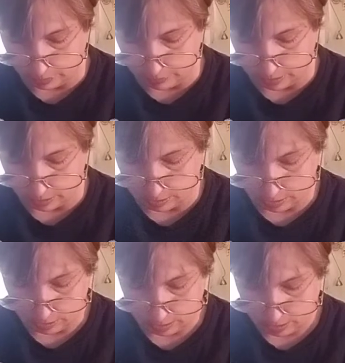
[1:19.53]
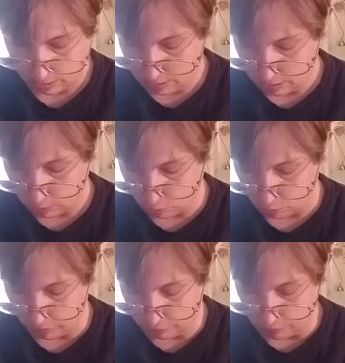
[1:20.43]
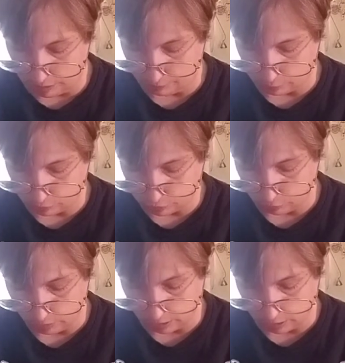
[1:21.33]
to be thoroughly dried first, so we